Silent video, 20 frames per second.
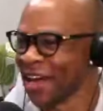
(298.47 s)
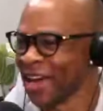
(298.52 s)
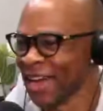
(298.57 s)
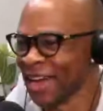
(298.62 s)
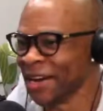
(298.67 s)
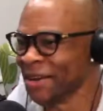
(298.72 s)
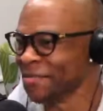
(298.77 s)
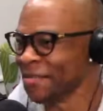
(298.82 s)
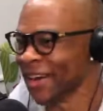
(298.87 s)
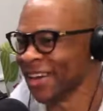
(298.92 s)

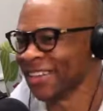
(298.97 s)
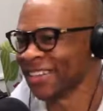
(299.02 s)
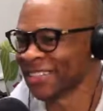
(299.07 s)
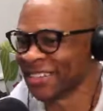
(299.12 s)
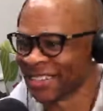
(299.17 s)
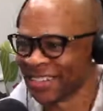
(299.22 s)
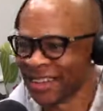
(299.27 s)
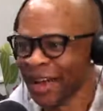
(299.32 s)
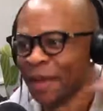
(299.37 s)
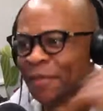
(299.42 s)
anime
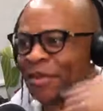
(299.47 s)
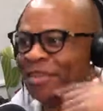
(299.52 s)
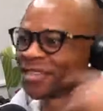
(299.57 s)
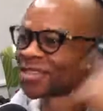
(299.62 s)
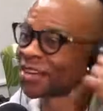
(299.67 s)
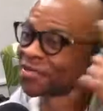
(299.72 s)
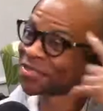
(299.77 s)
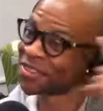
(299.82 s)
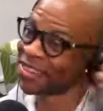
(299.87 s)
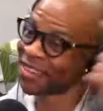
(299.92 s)
shit,
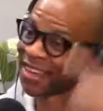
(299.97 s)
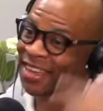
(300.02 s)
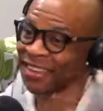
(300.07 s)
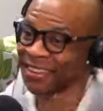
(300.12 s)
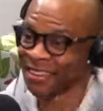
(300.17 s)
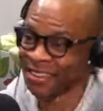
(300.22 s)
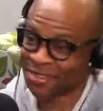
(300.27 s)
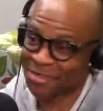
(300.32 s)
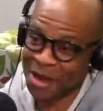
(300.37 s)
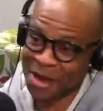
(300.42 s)
stuff together.
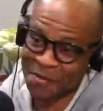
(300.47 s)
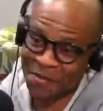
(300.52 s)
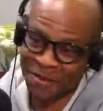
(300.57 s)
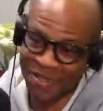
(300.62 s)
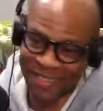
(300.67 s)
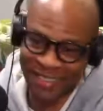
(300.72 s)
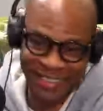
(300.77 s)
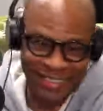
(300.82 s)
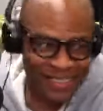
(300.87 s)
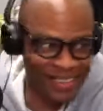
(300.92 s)
You try to put
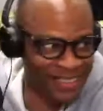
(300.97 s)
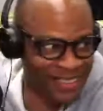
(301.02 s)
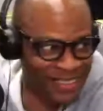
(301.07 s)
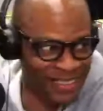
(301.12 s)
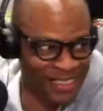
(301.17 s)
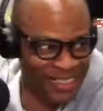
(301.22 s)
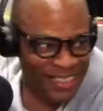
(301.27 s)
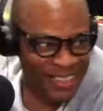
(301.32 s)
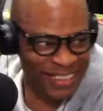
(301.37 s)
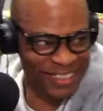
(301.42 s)
this stuff
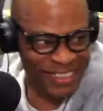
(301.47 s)
together.